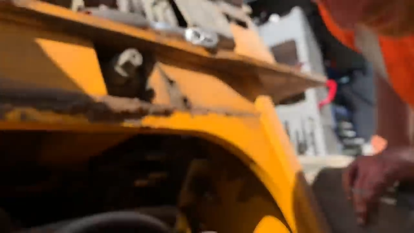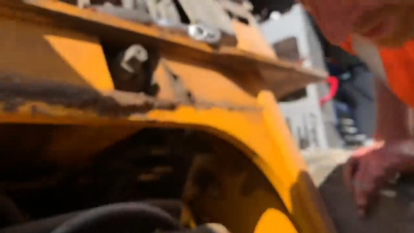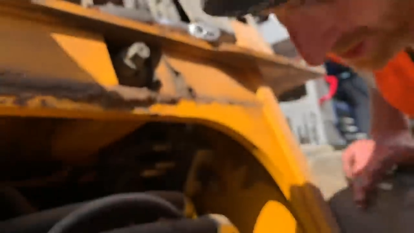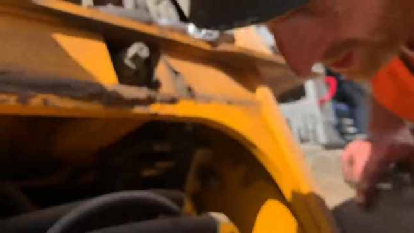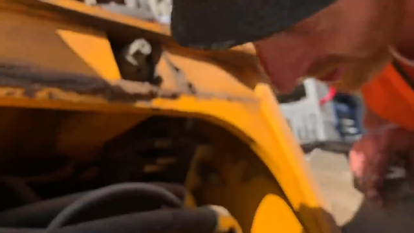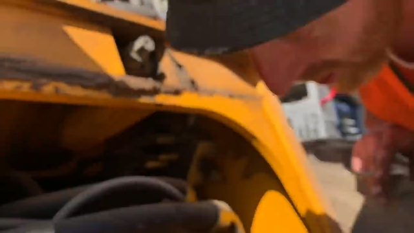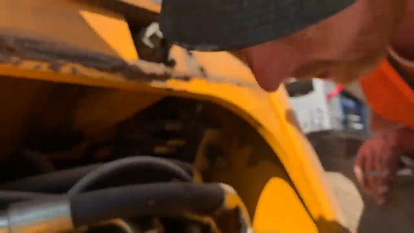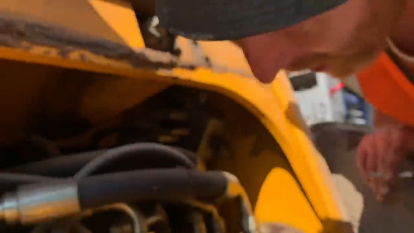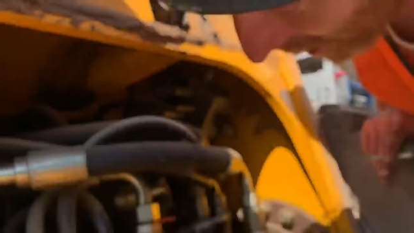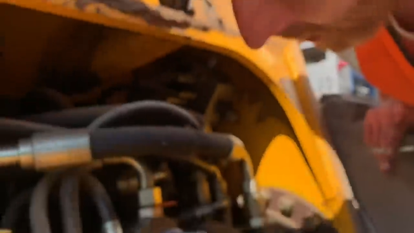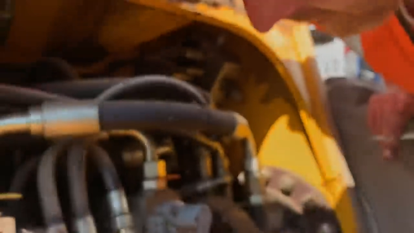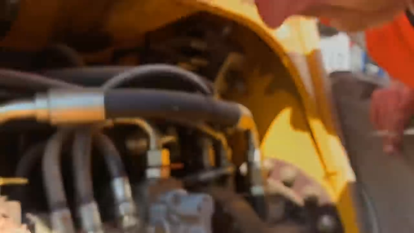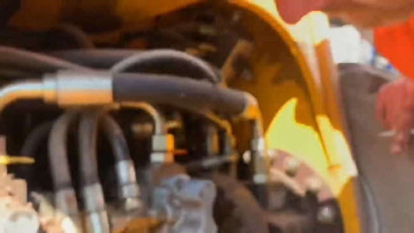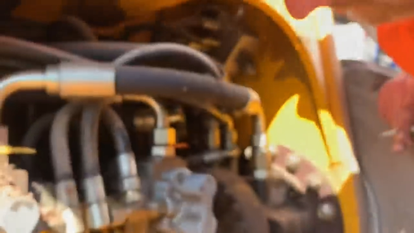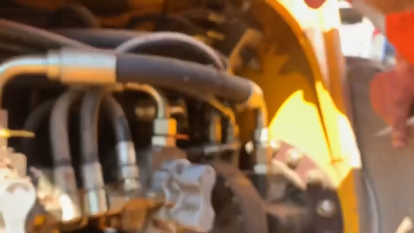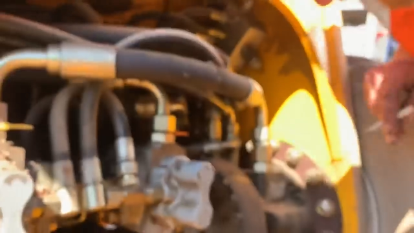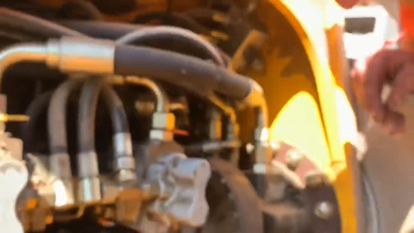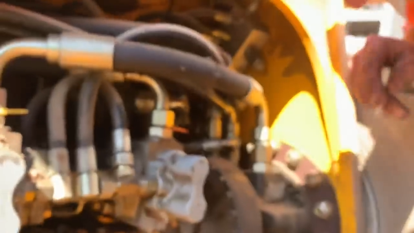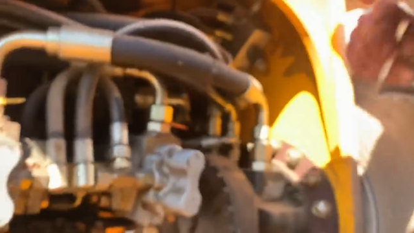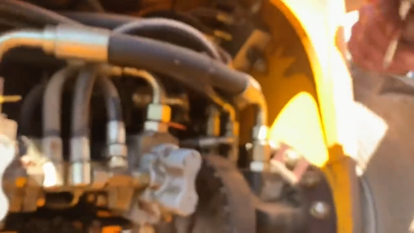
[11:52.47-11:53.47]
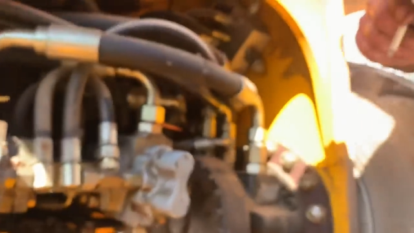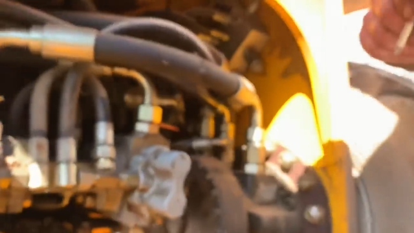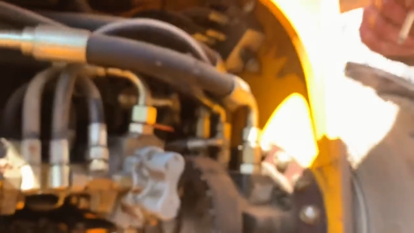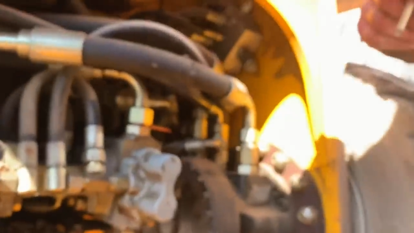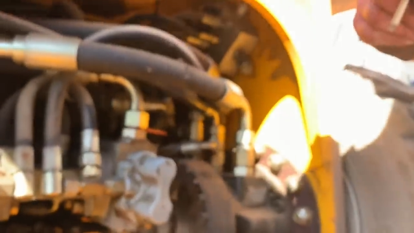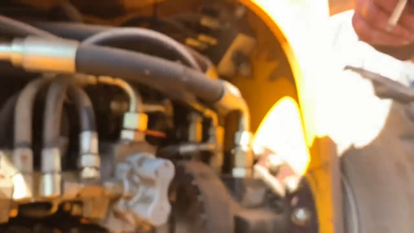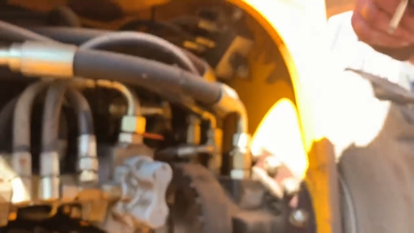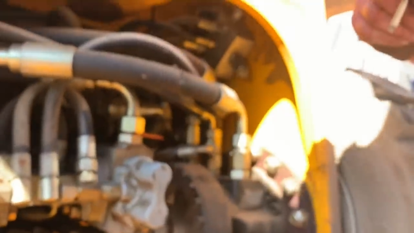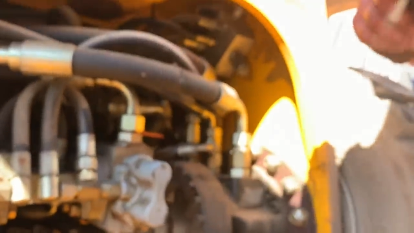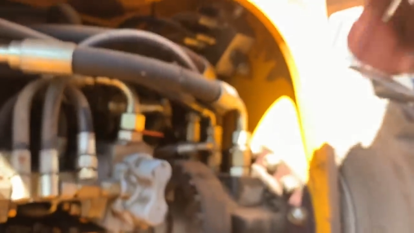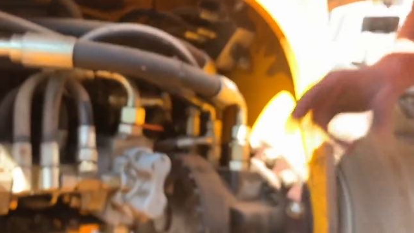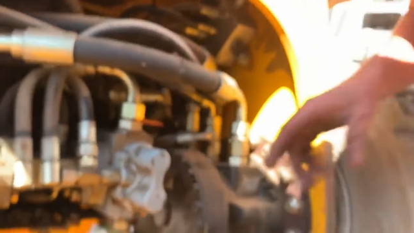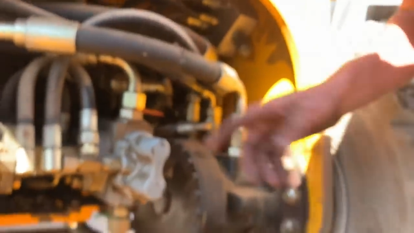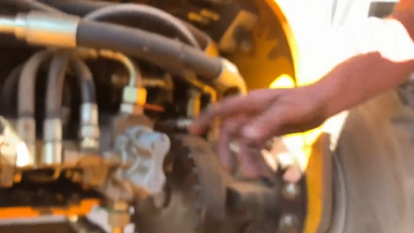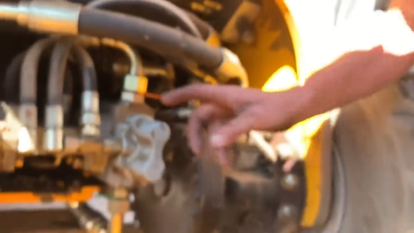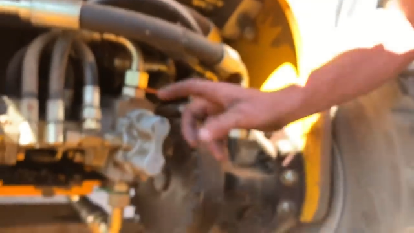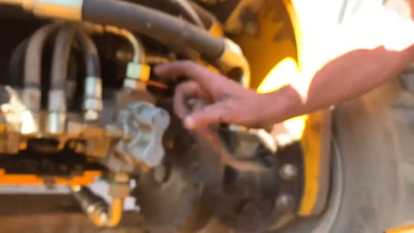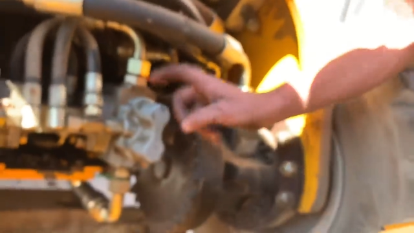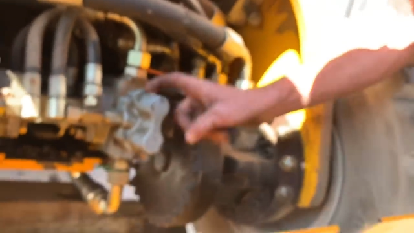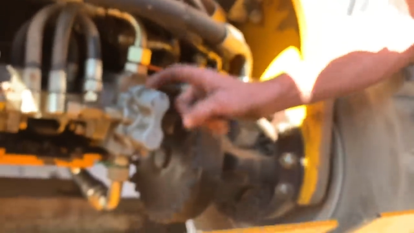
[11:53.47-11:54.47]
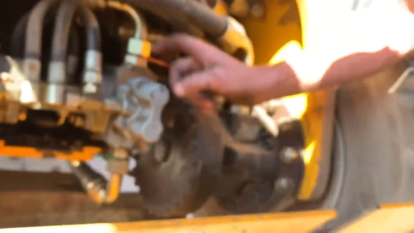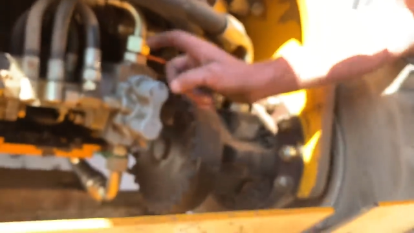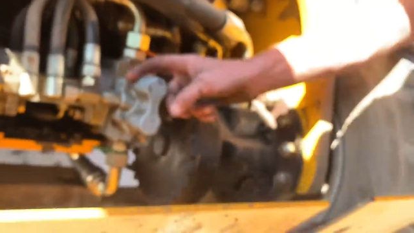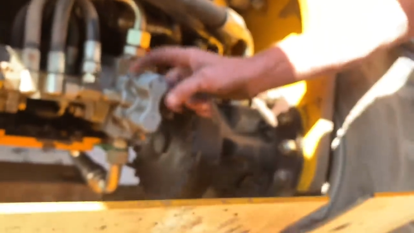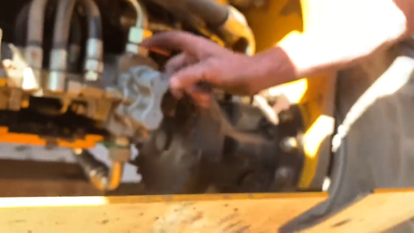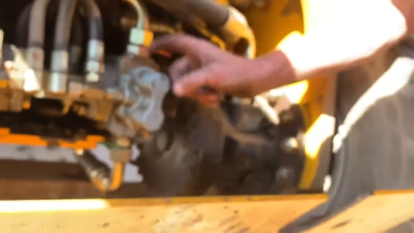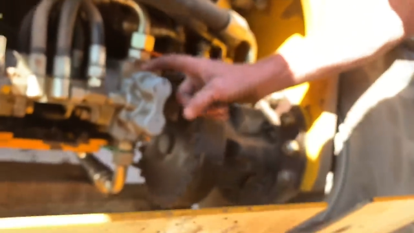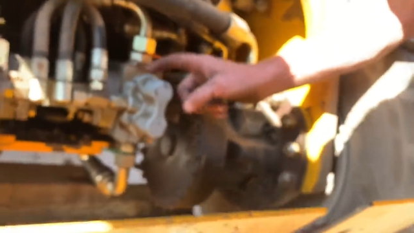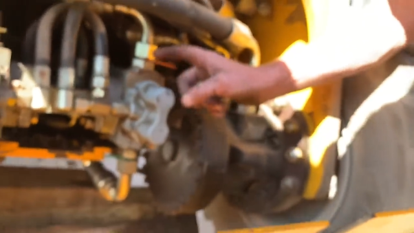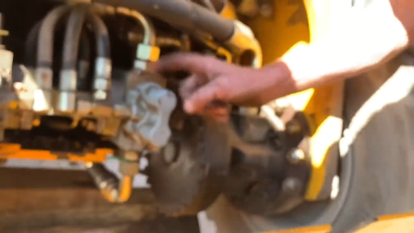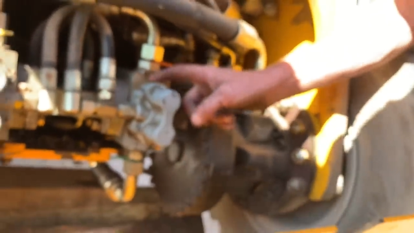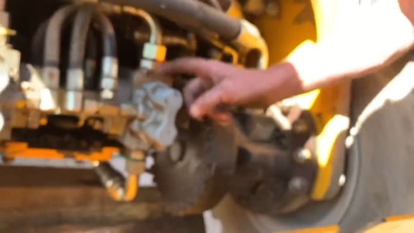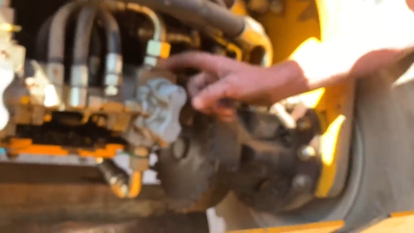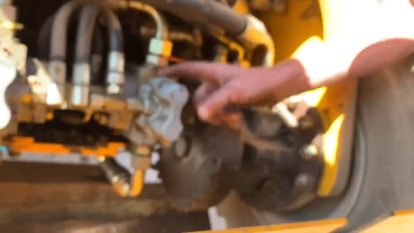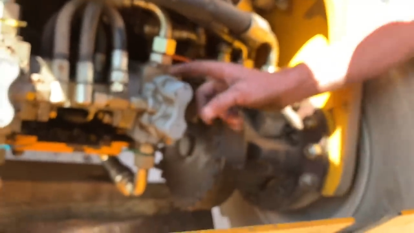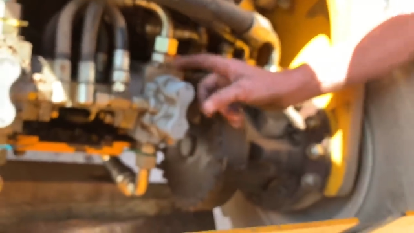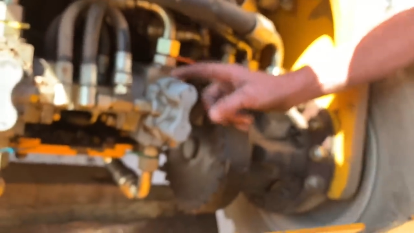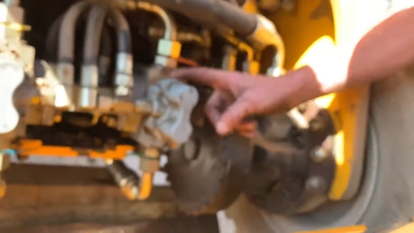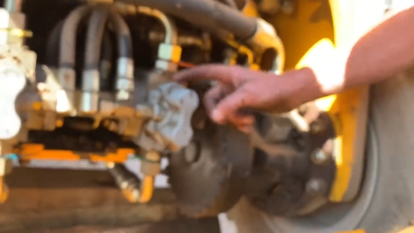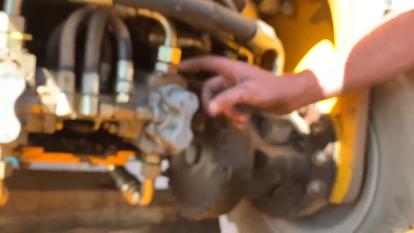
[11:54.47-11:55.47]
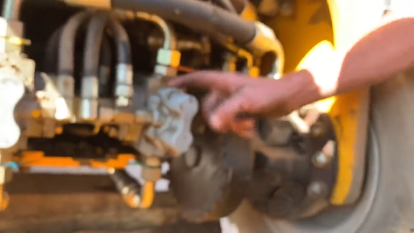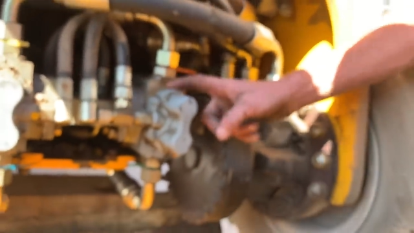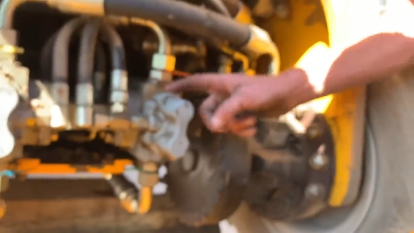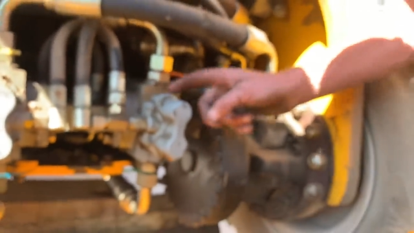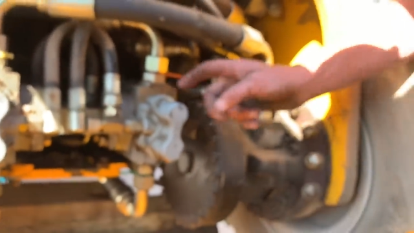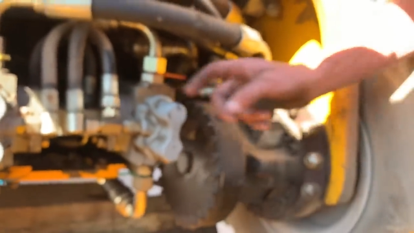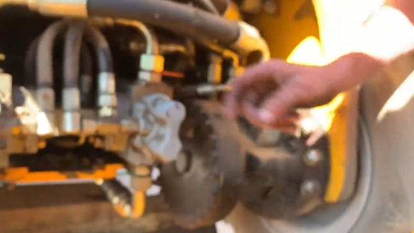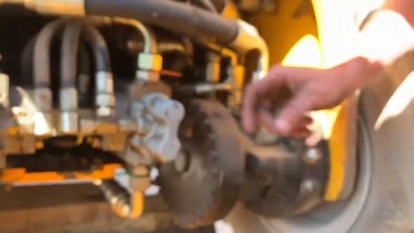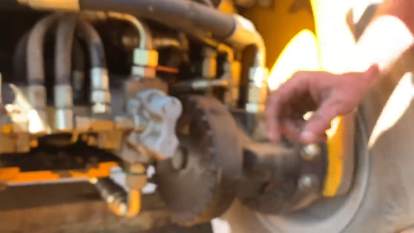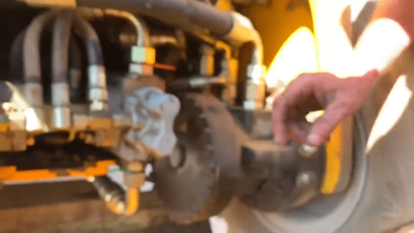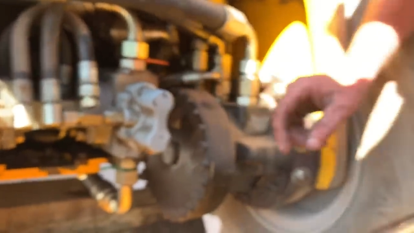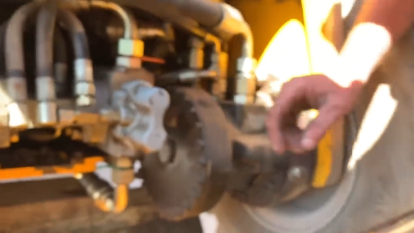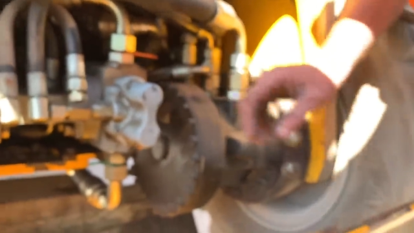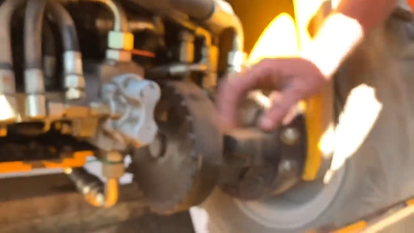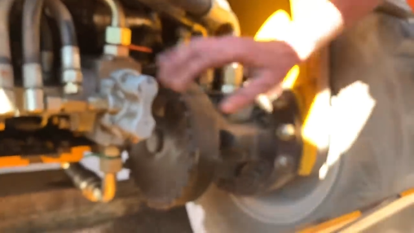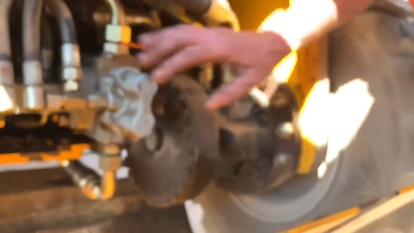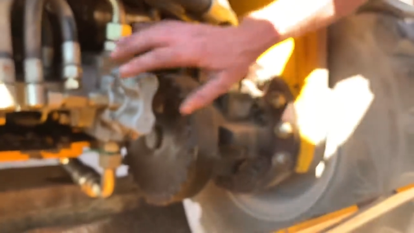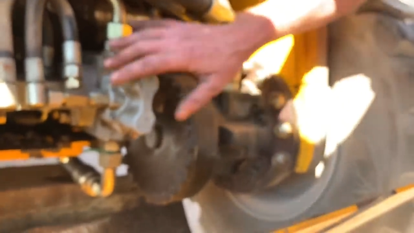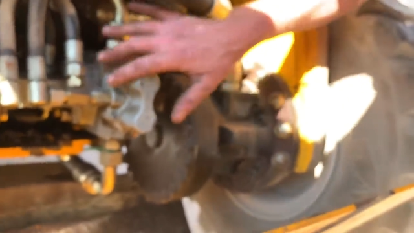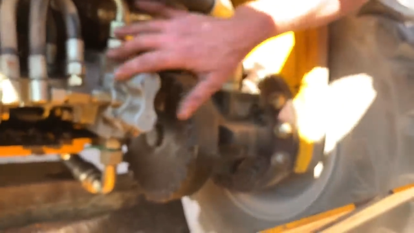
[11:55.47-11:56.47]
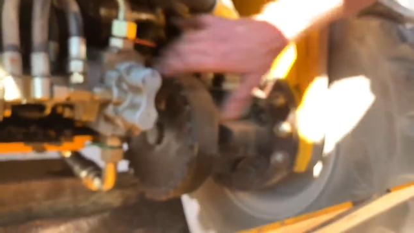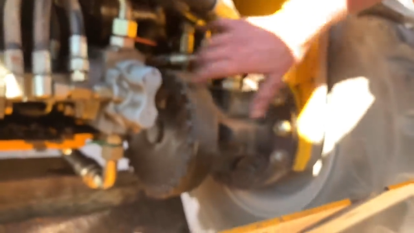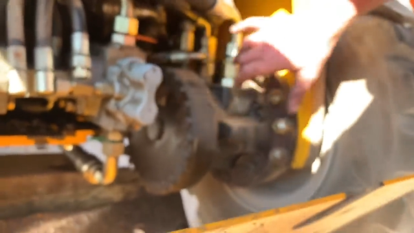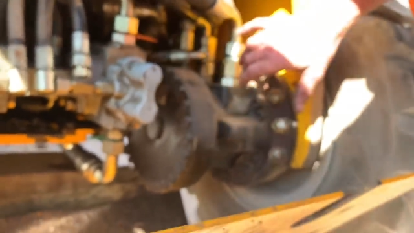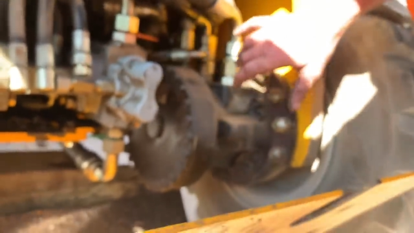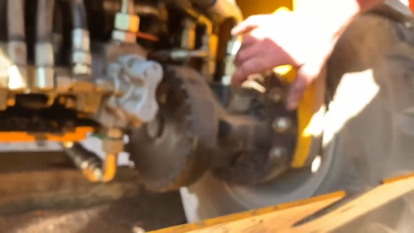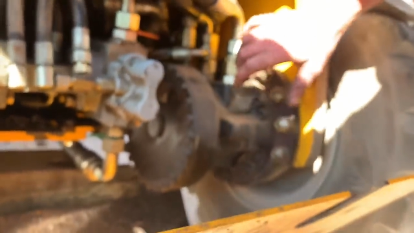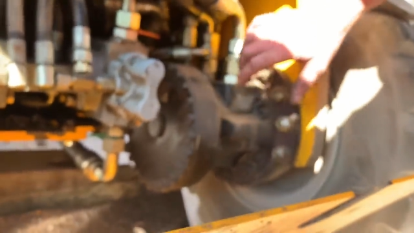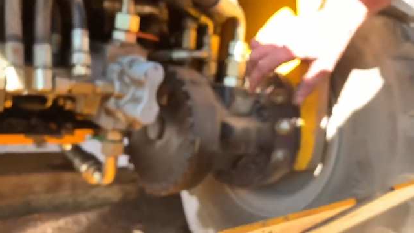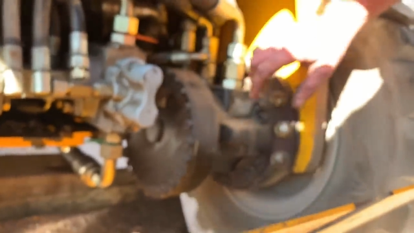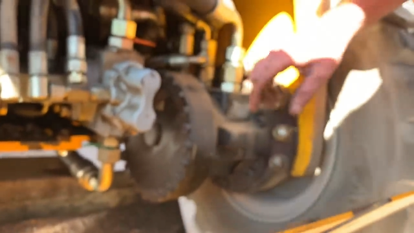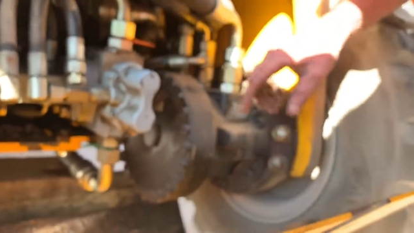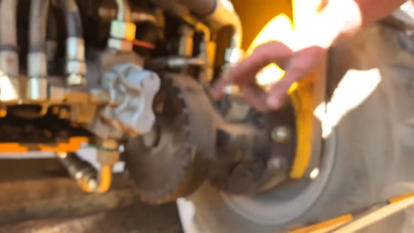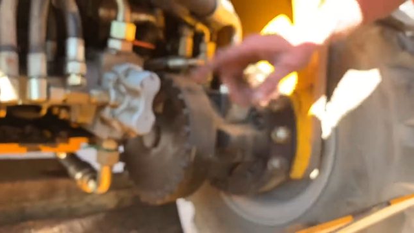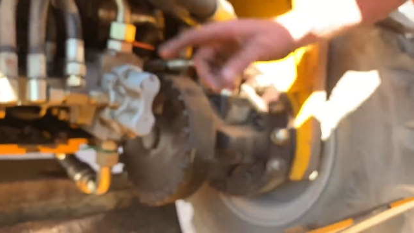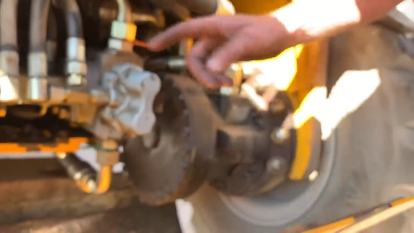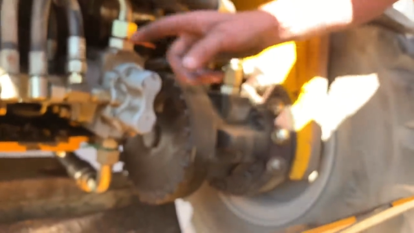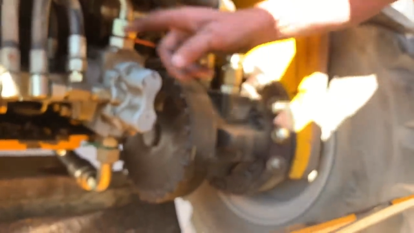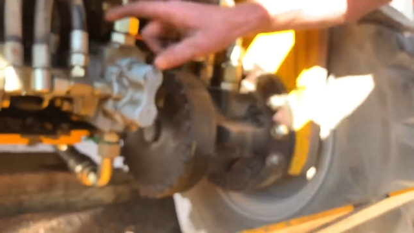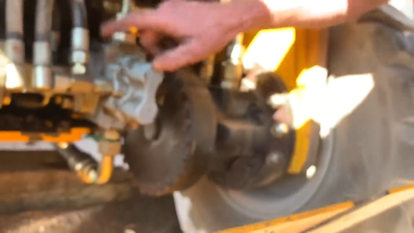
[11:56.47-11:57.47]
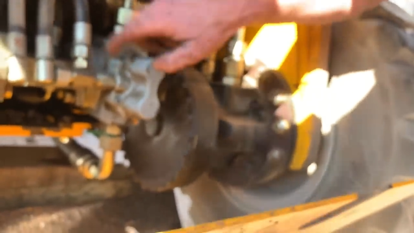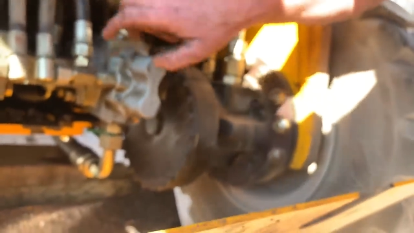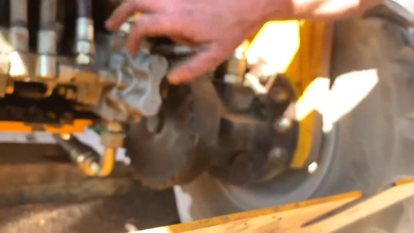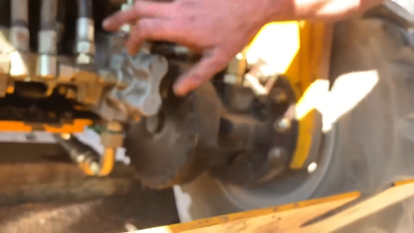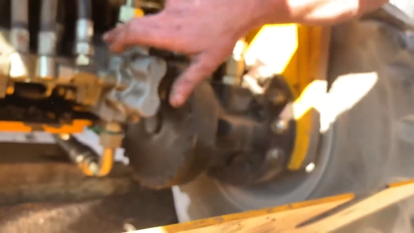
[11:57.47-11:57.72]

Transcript: No face is visible, so there are no lips to read.